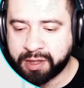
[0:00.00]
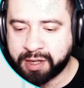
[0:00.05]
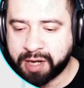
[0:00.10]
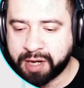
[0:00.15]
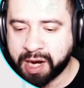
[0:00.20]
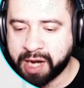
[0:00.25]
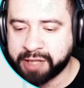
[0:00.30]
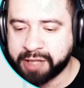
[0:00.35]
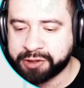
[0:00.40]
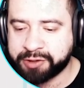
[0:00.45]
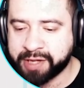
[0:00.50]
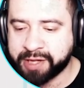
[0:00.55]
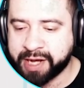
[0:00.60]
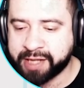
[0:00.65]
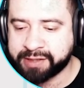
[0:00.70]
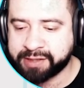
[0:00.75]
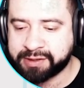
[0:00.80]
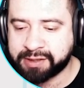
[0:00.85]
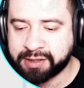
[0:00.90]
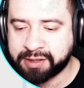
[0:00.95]

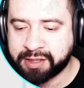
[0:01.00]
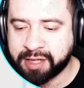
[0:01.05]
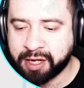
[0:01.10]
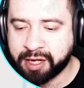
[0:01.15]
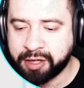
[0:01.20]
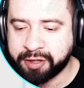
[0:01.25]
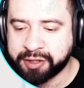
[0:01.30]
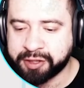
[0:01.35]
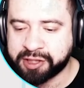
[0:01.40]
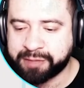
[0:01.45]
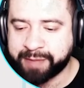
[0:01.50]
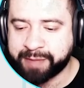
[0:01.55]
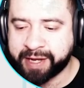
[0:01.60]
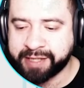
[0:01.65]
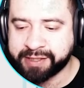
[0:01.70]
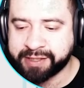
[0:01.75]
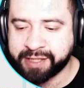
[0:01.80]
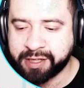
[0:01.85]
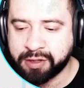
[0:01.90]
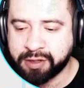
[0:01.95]
contrast, color,
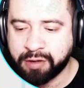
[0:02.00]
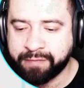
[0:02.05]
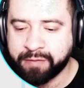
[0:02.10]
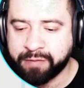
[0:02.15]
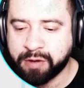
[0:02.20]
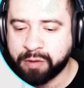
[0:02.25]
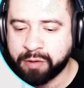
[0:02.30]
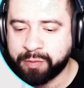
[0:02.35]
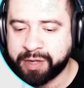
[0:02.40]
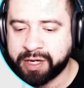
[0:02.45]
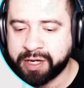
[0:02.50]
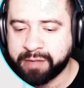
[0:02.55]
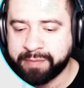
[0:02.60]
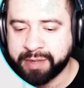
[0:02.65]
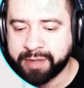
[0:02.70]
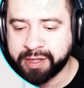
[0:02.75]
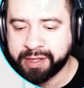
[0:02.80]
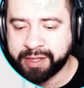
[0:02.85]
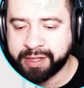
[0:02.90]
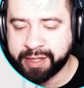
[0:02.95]
spacing, overall
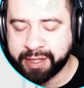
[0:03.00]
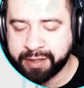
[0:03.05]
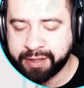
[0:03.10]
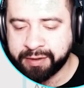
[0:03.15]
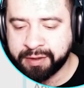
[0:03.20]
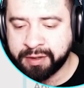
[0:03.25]
readability.